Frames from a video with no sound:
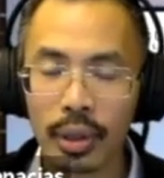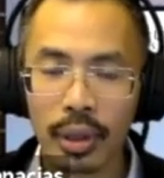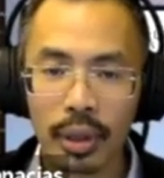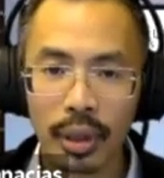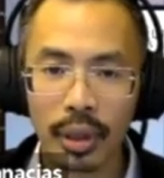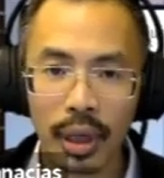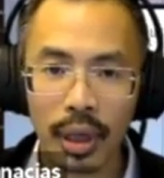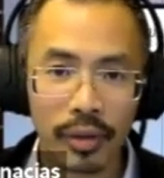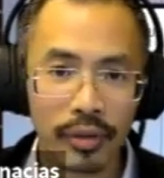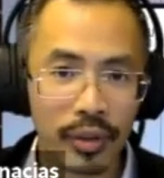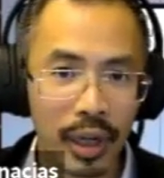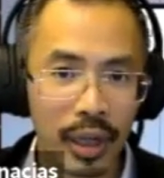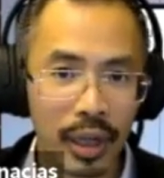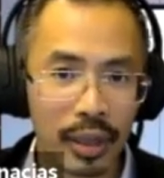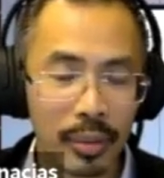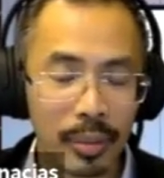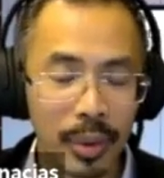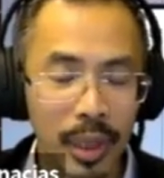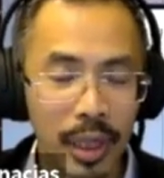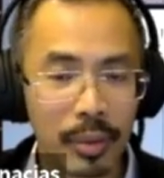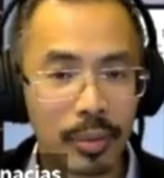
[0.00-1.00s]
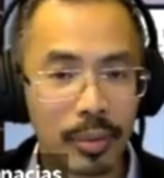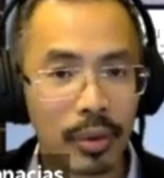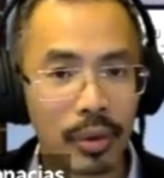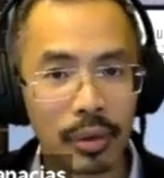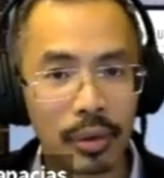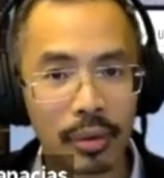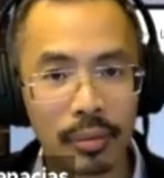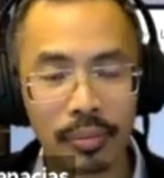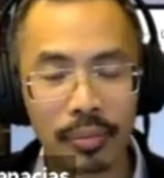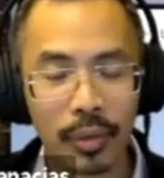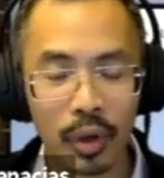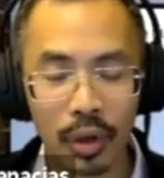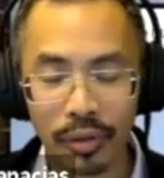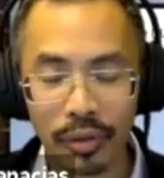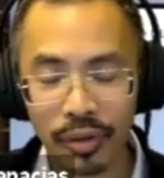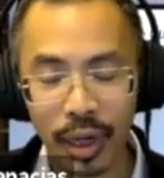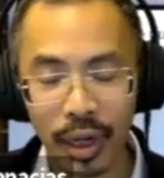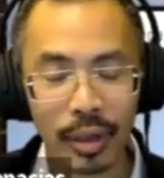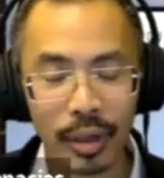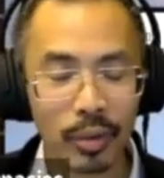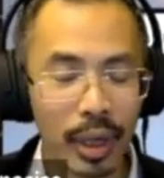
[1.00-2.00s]
I've got
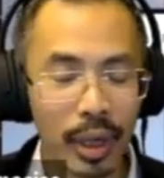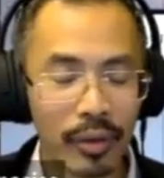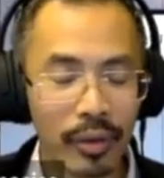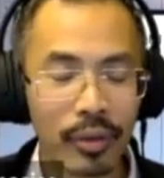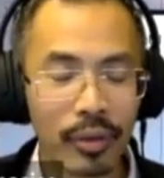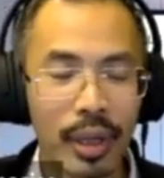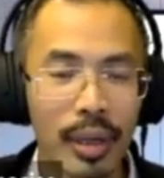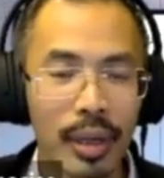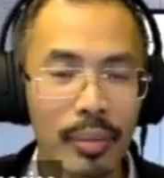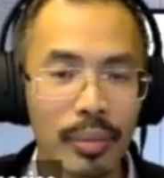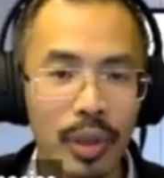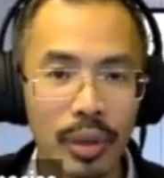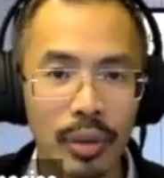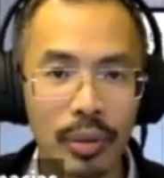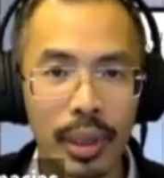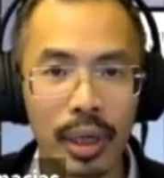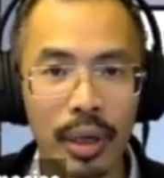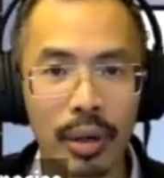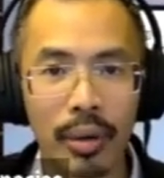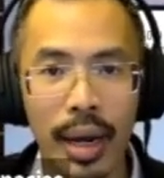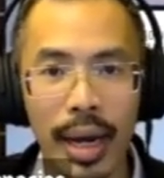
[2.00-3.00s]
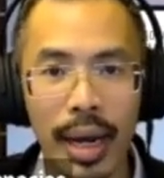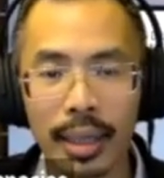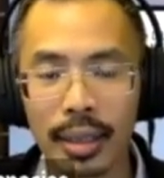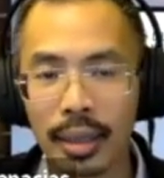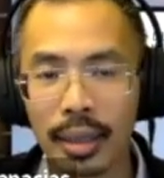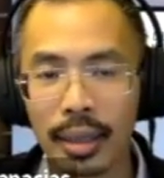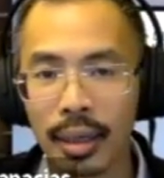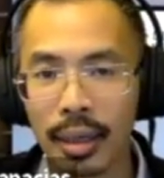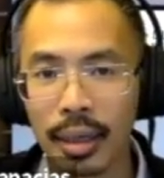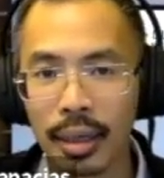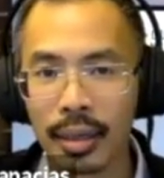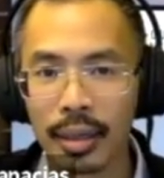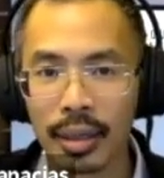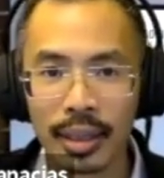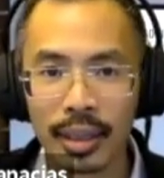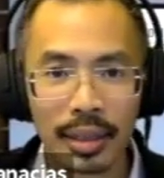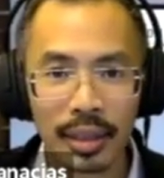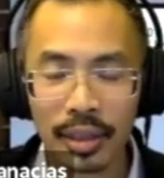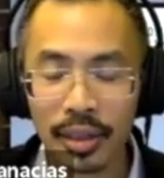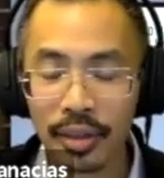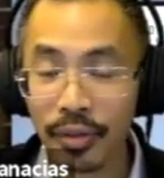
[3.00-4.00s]
a way for them to interact
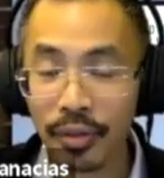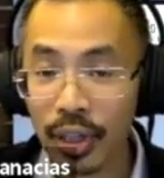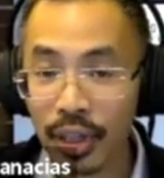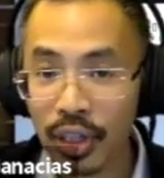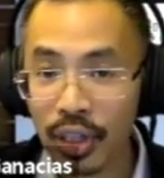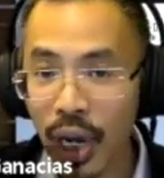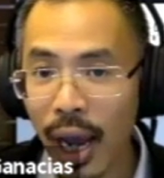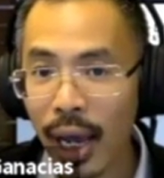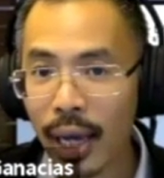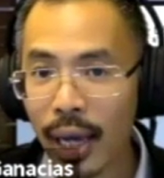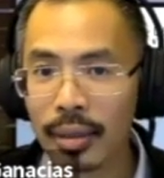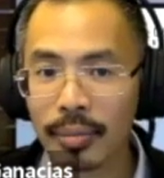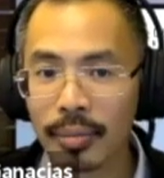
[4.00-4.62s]
just via chat.